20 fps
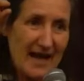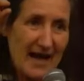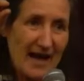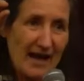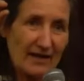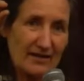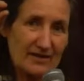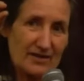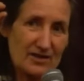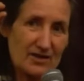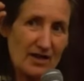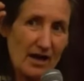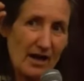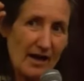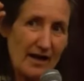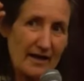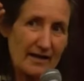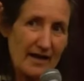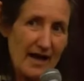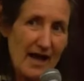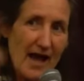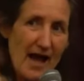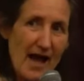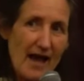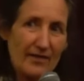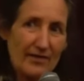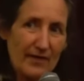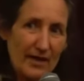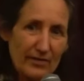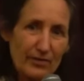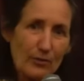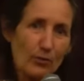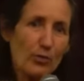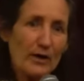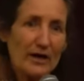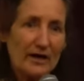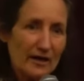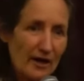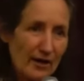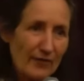outside and then the
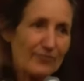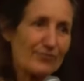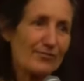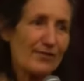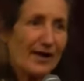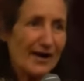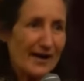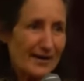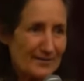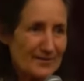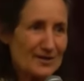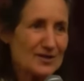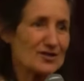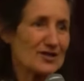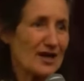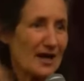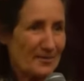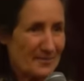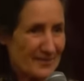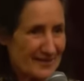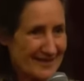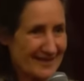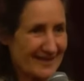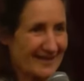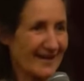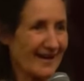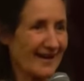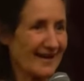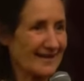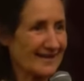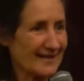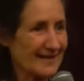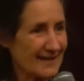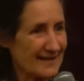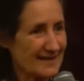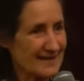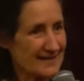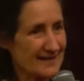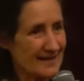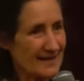window frame jumps like
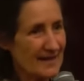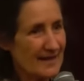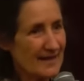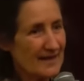this.